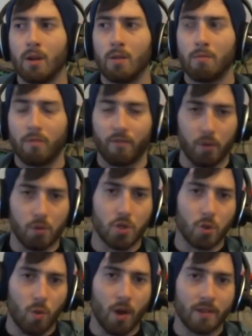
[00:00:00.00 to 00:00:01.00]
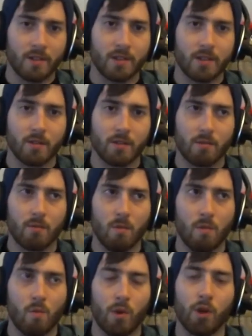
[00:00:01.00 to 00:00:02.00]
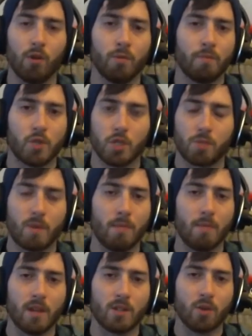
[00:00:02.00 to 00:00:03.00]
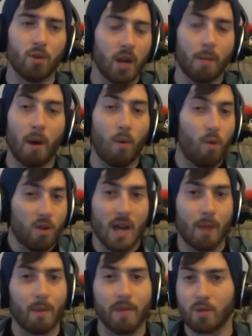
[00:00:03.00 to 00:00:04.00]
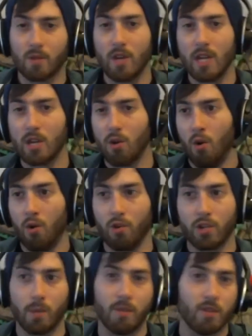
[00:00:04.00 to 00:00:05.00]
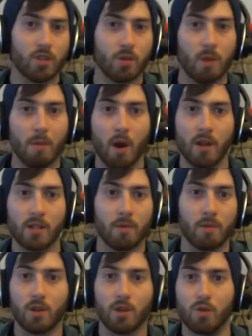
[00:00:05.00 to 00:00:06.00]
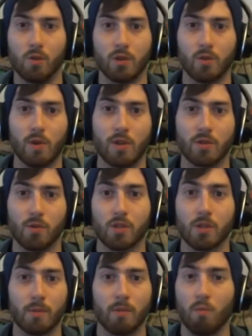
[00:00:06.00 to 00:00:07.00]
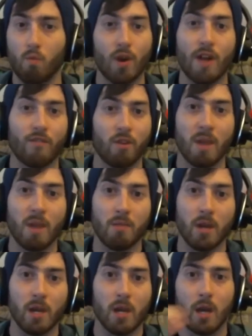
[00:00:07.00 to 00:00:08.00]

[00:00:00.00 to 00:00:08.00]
Future ones will just be me talking about what's happened this week, or something that's on my mind, something I saw on Twitter, or some, whatever it may be.